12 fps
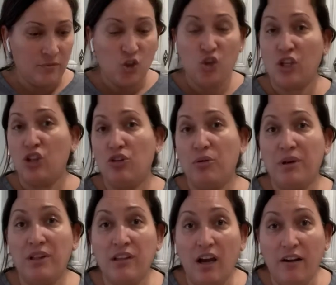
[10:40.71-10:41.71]
you can throw it
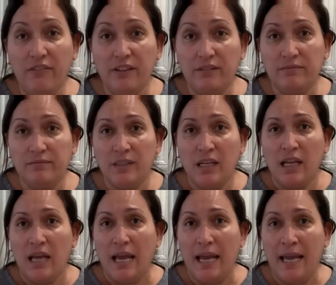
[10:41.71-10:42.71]
in the oven
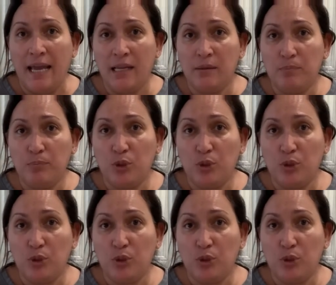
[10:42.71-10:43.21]
and